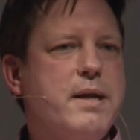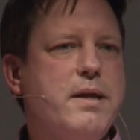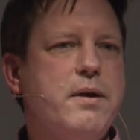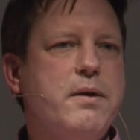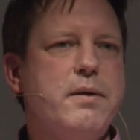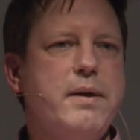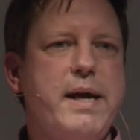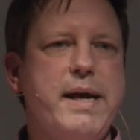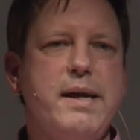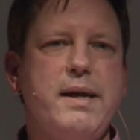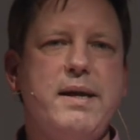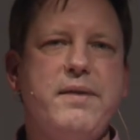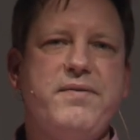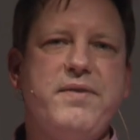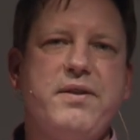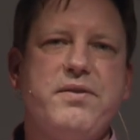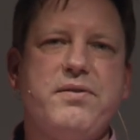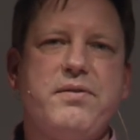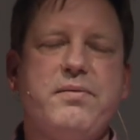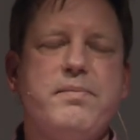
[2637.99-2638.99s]
And if
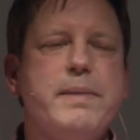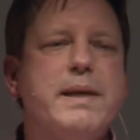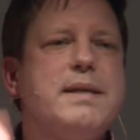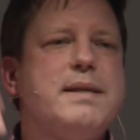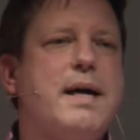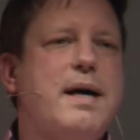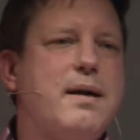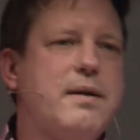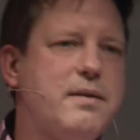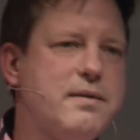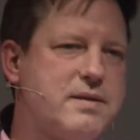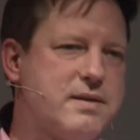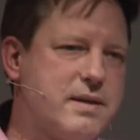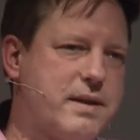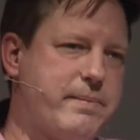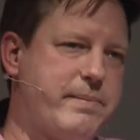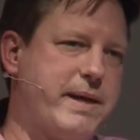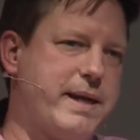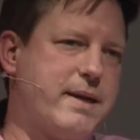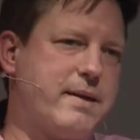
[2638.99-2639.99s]
it's McDonald's and
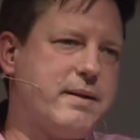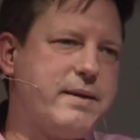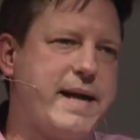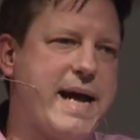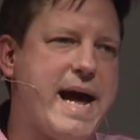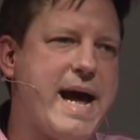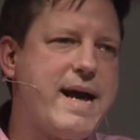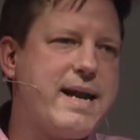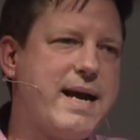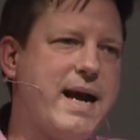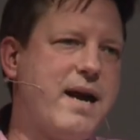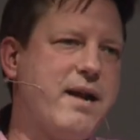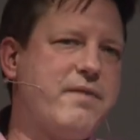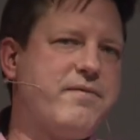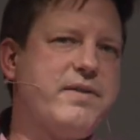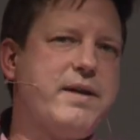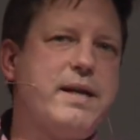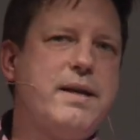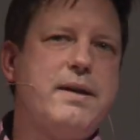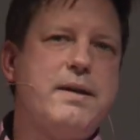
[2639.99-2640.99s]
they make an ad out
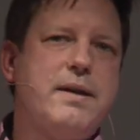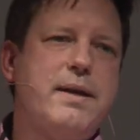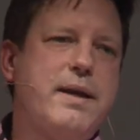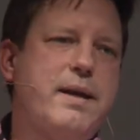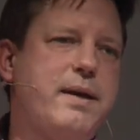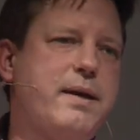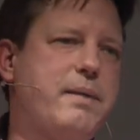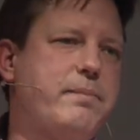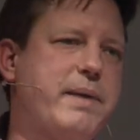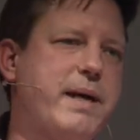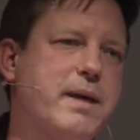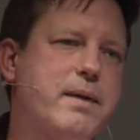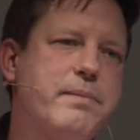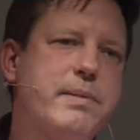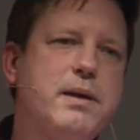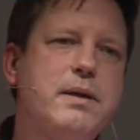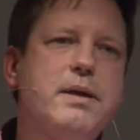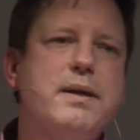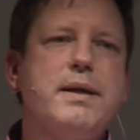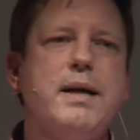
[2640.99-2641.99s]
of it and make $1
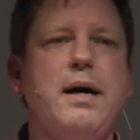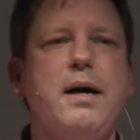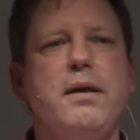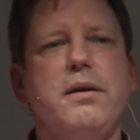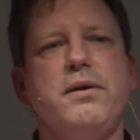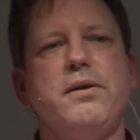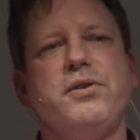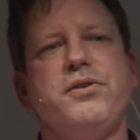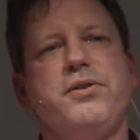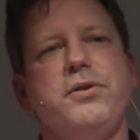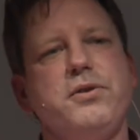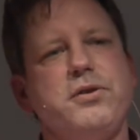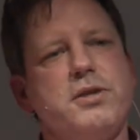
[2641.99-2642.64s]
million, you